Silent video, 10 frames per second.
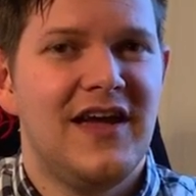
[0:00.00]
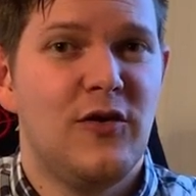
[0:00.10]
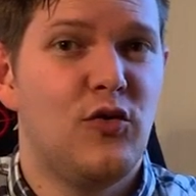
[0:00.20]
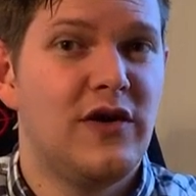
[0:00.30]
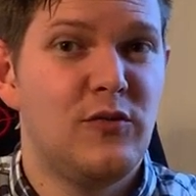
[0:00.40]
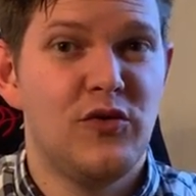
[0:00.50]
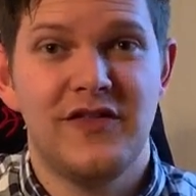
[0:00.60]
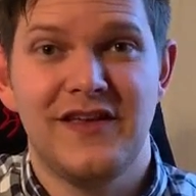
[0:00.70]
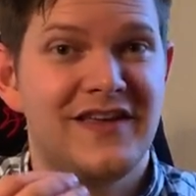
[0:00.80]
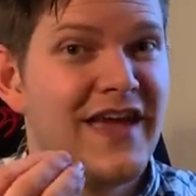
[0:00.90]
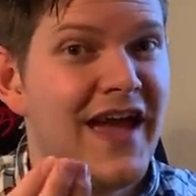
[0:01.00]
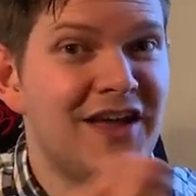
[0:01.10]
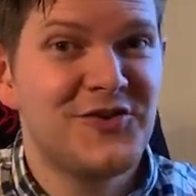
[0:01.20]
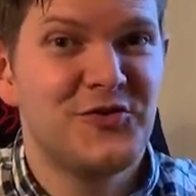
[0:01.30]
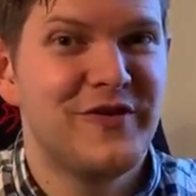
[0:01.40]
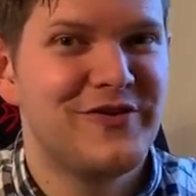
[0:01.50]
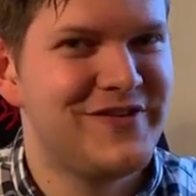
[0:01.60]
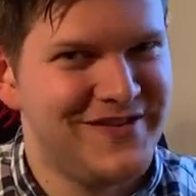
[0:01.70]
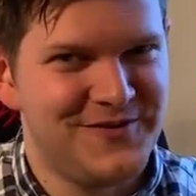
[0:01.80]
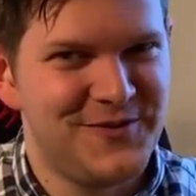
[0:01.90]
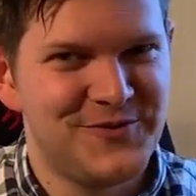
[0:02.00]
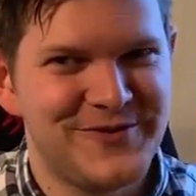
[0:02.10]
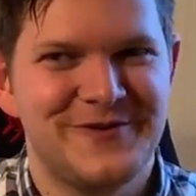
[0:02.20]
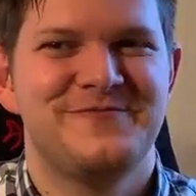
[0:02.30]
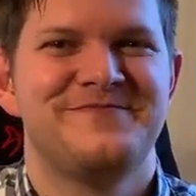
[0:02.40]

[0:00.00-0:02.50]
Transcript: or what they can do better in the future.